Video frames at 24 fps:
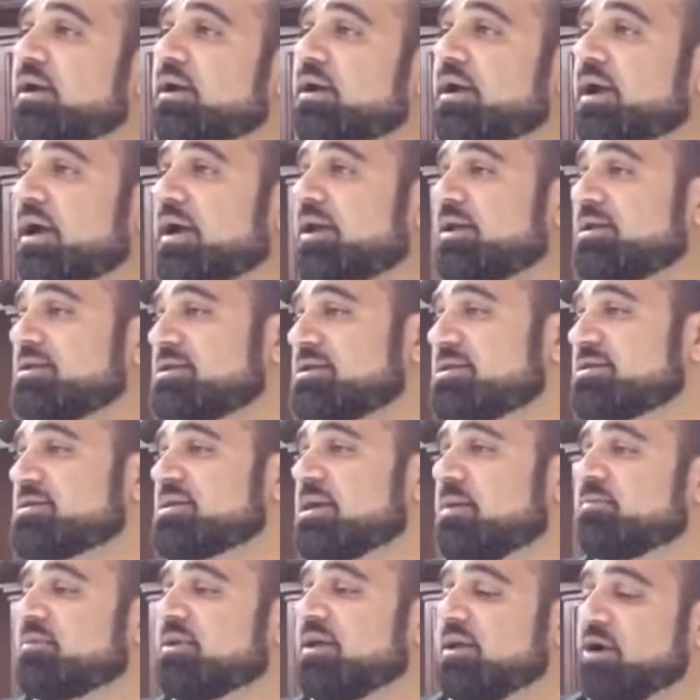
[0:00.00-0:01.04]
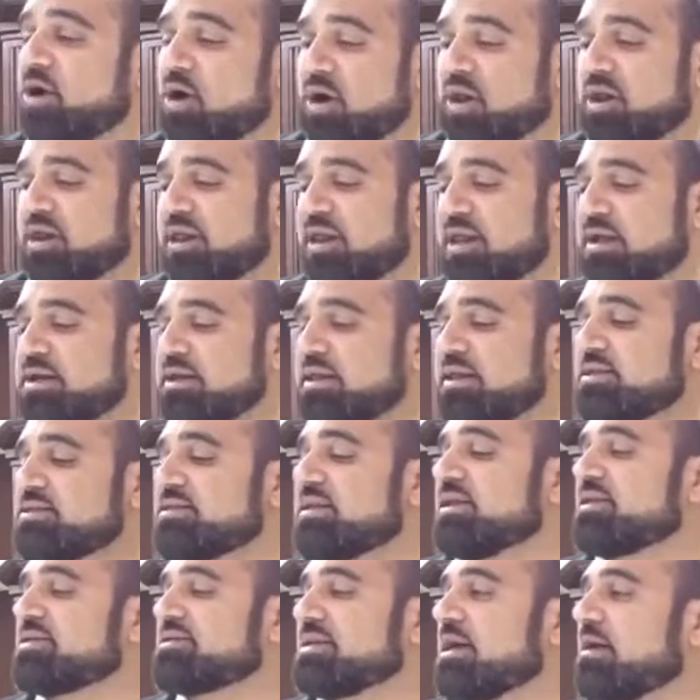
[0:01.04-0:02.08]
Again, this is something, a lot of these
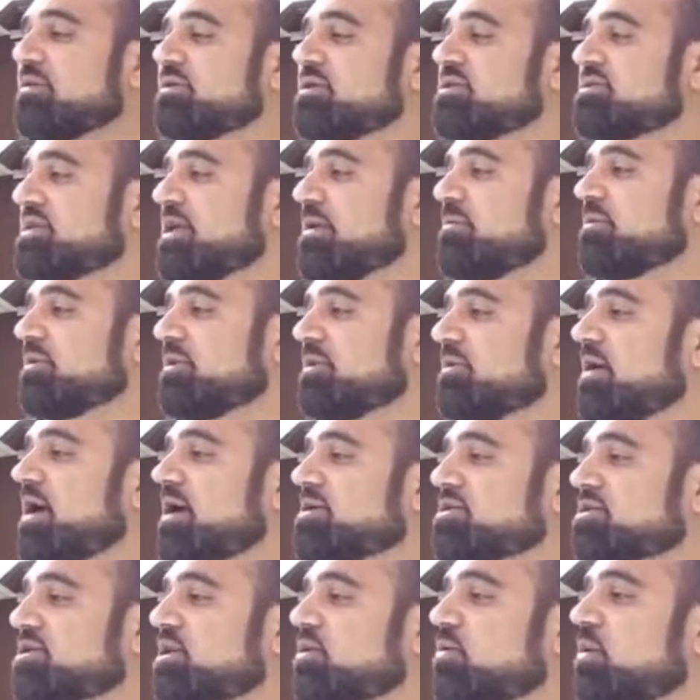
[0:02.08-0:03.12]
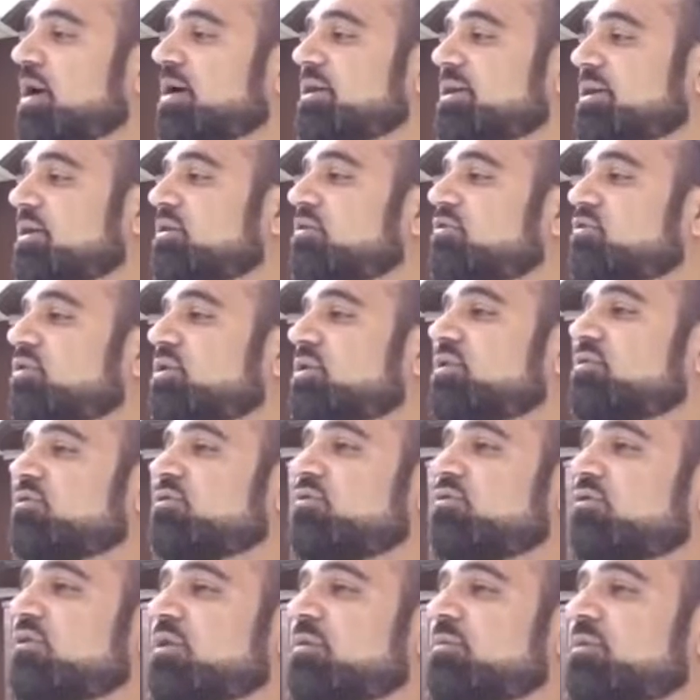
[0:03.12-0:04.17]
things sound the same, but they're actually quite different.
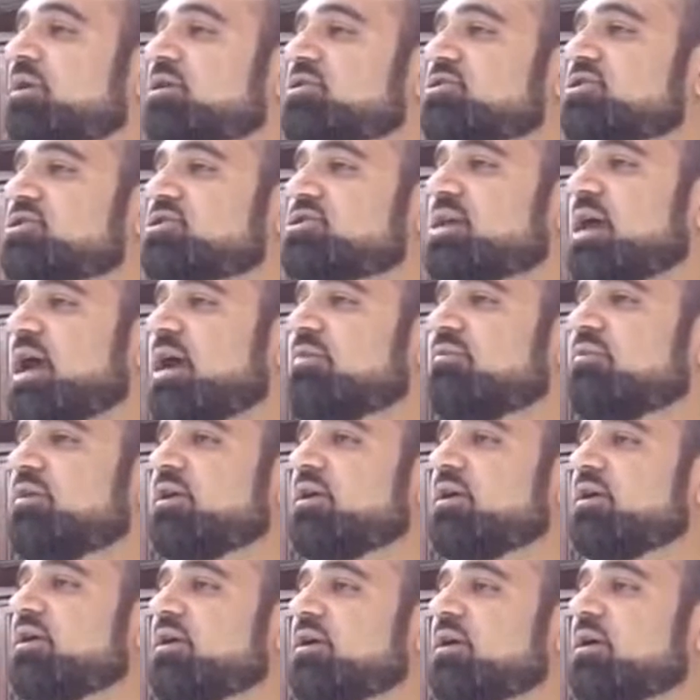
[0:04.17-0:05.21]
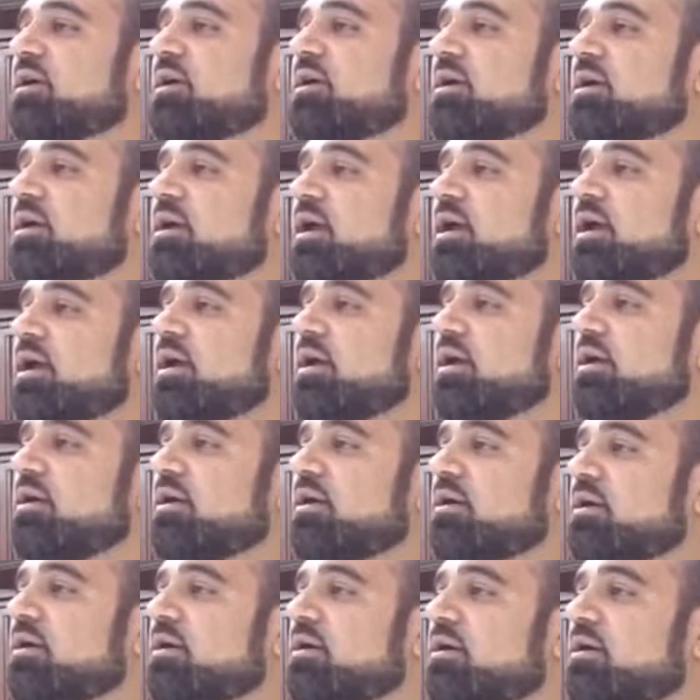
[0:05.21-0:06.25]
Fulfillment is just having
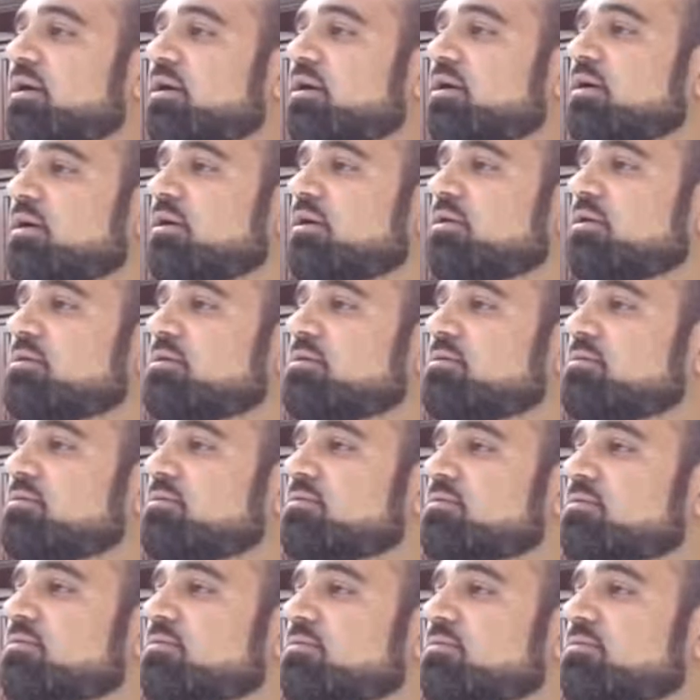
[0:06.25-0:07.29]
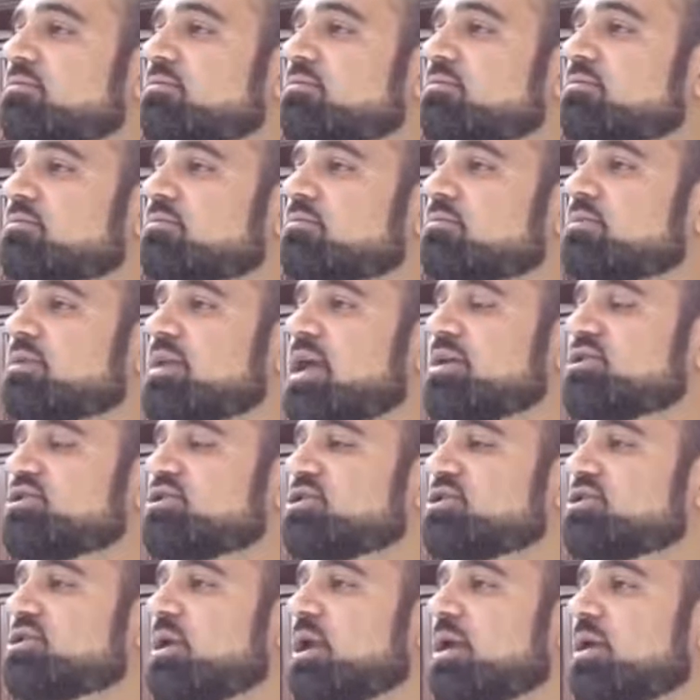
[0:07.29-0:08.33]
not
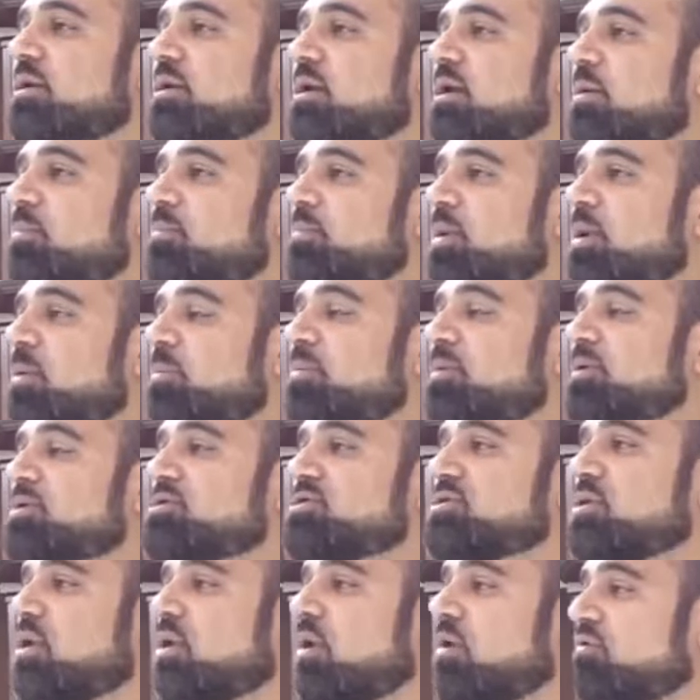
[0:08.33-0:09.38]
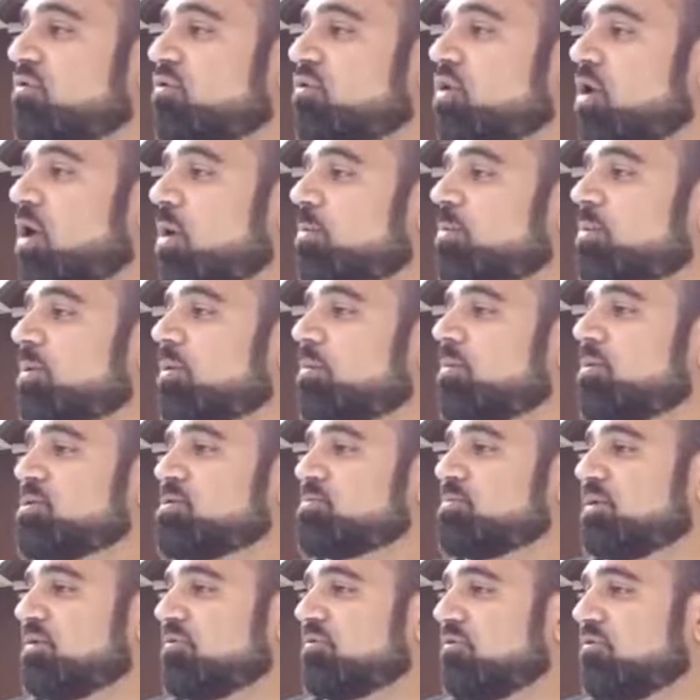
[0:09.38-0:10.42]
just a purpose, overall
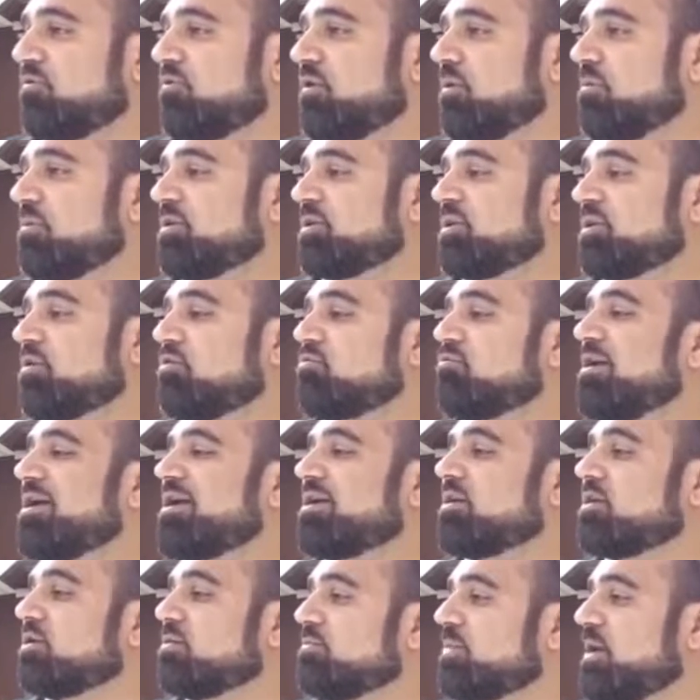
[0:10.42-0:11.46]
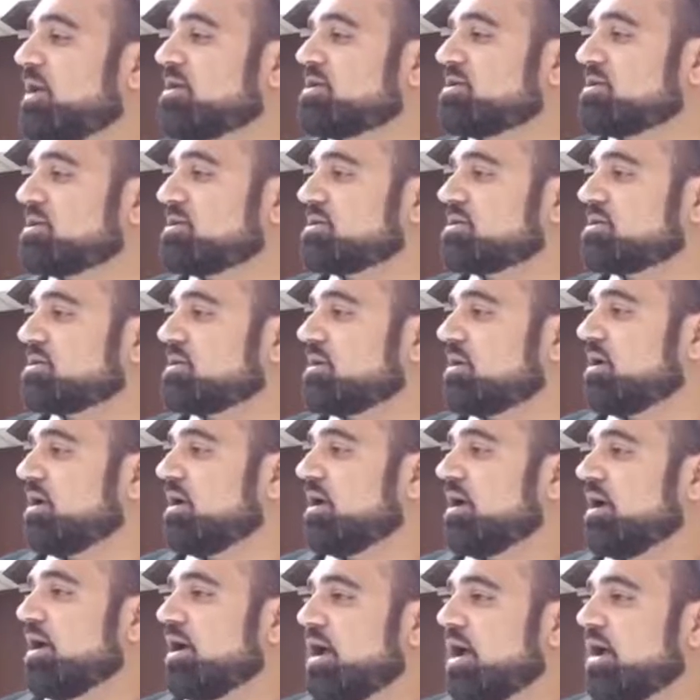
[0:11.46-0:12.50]
purpose, but a fulfillment on a regular basis.
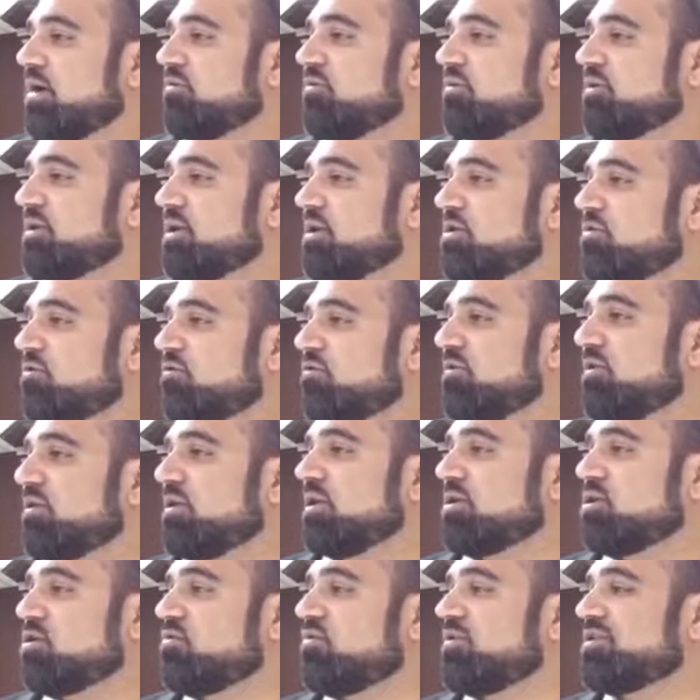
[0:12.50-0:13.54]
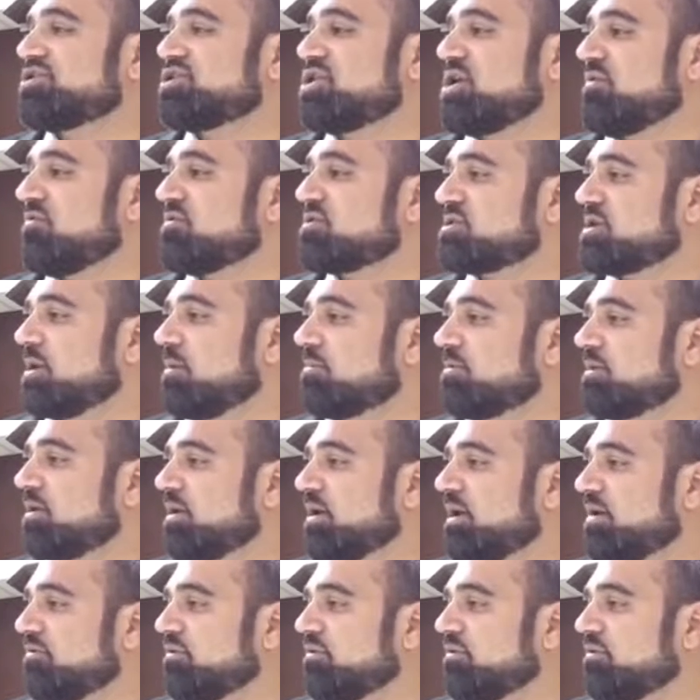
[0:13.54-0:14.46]
Every day you feel like you've achieved something.